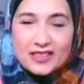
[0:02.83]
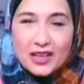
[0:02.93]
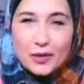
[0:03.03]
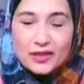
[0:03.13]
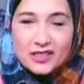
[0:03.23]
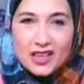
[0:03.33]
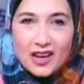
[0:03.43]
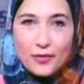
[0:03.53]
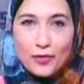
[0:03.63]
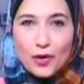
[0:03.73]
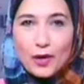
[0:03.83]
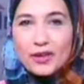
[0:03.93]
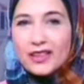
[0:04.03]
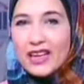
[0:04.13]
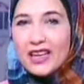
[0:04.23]
Now it's time for
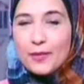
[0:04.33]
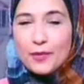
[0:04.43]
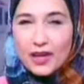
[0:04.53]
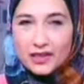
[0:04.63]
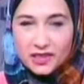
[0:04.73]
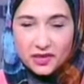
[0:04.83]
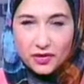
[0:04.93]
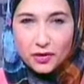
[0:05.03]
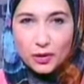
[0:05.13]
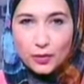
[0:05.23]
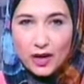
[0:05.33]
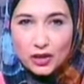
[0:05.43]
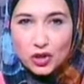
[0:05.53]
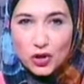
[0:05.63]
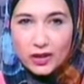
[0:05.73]
our daily press review, and we are
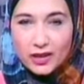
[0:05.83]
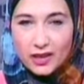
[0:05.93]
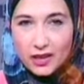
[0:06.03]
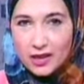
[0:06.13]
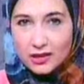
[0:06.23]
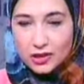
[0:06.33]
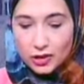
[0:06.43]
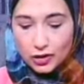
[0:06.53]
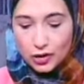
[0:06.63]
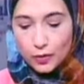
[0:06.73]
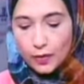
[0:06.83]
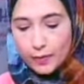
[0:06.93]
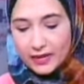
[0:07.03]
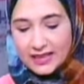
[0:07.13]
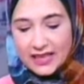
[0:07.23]
joined here in the studio with
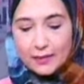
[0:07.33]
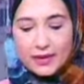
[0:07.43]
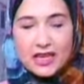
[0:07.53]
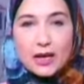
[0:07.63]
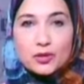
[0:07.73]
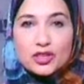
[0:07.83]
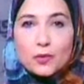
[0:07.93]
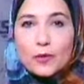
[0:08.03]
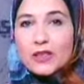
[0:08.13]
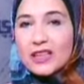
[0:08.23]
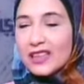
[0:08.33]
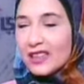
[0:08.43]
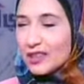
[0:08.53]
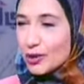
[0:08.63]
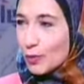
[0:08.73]
Ms. Salma Dahab. She's a political analyst.